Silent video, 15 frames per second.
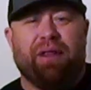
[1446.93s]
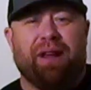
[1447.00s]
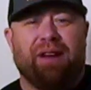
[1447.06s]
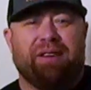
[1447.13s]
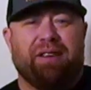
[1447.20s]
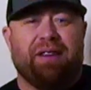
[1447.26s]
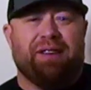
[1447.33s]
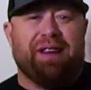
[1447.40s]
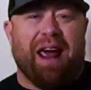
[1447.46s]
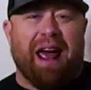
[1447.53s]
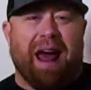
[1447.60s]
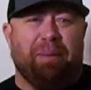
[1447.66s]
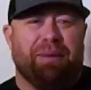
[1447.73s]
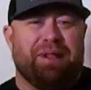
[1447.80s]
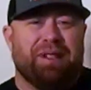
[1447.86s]
things in this
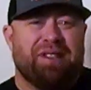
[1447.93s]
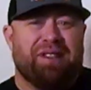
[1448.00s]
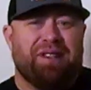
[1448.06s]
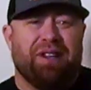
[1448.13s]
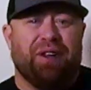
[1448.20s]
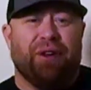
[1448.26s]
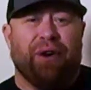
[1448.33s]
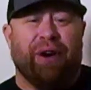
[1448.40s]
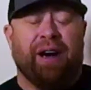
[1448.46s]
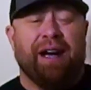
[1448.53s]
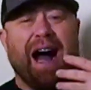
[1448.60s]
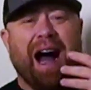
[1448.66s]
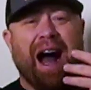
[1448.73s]
app, Distiller.